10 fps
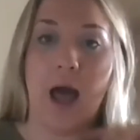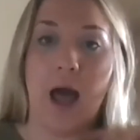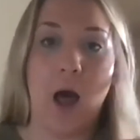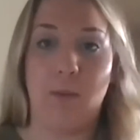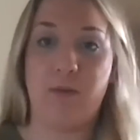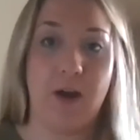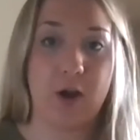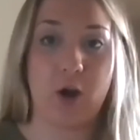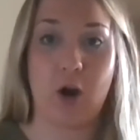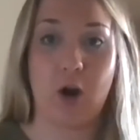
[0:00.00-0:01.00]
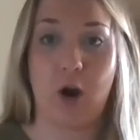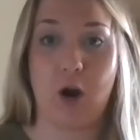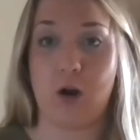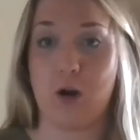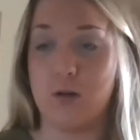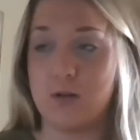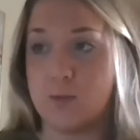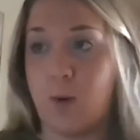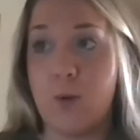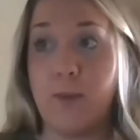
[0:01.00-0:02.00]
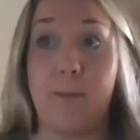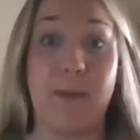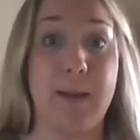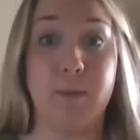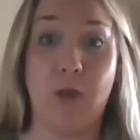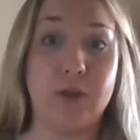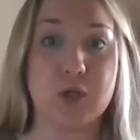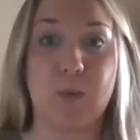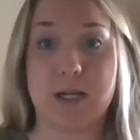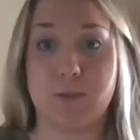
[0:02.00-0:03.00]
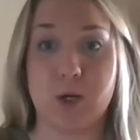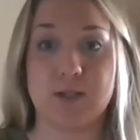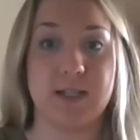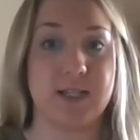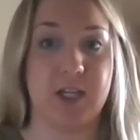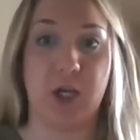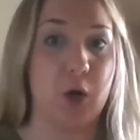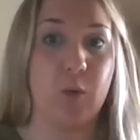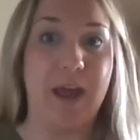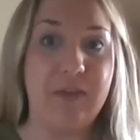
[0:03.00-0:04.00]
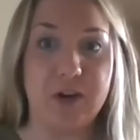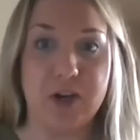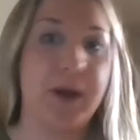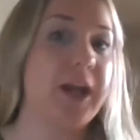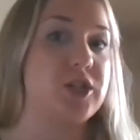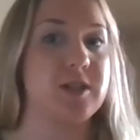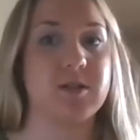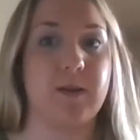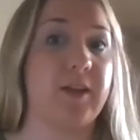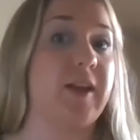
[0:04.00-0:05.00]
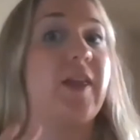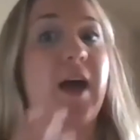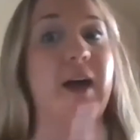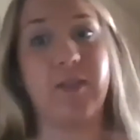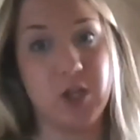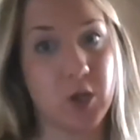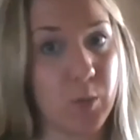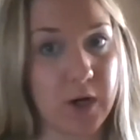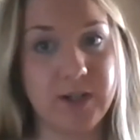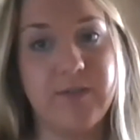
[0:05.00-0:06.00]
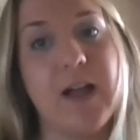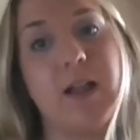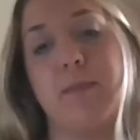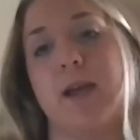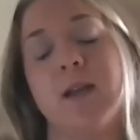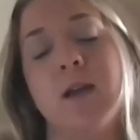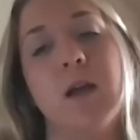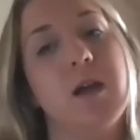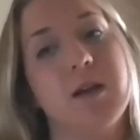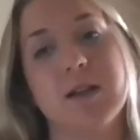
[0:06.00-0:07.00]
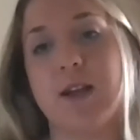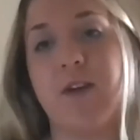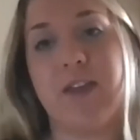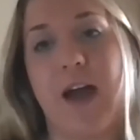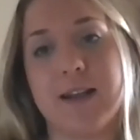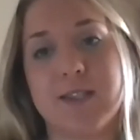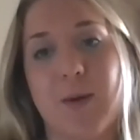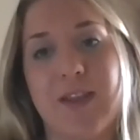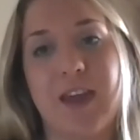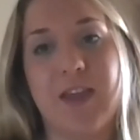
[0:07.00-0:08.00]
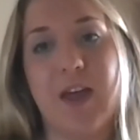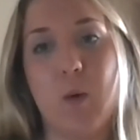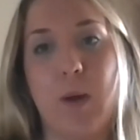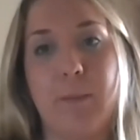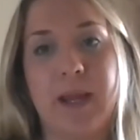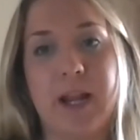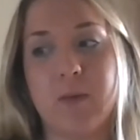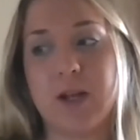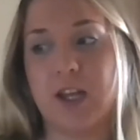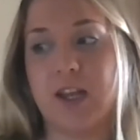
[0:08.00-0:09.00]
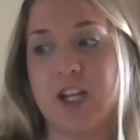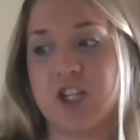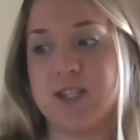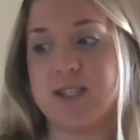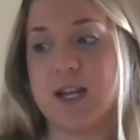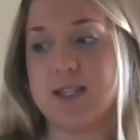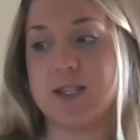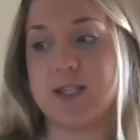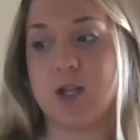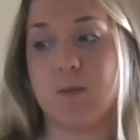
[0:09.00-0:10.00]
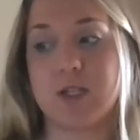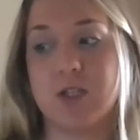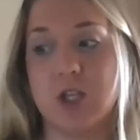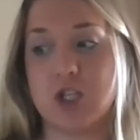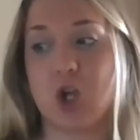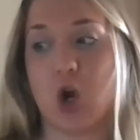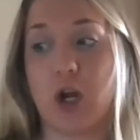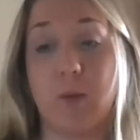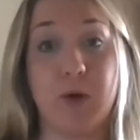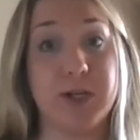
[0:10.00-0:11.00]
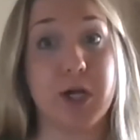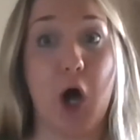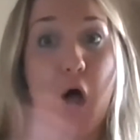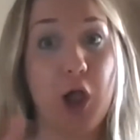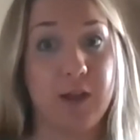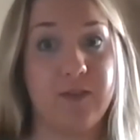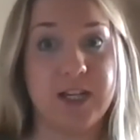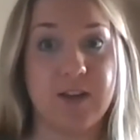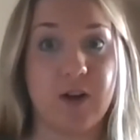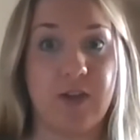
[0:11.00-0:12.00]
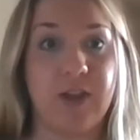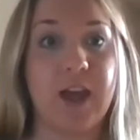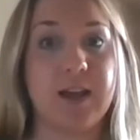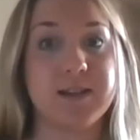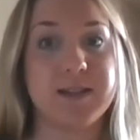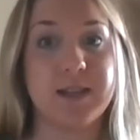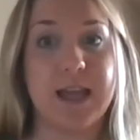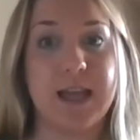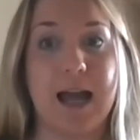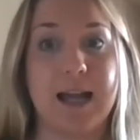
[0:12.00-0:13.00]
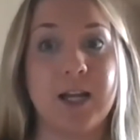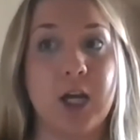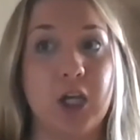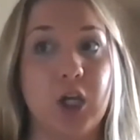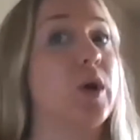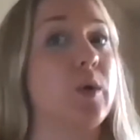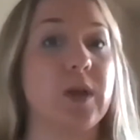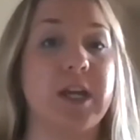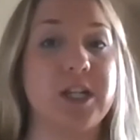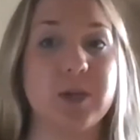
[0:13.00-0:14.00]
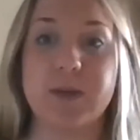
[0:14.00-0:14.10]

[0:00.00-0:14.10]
help fund our department, but I'm not the direct person to, get the donations or something like that. And you can work in development, stuff like that. So I think that what media relations does is almost the starting point to all of the different things that you can really do in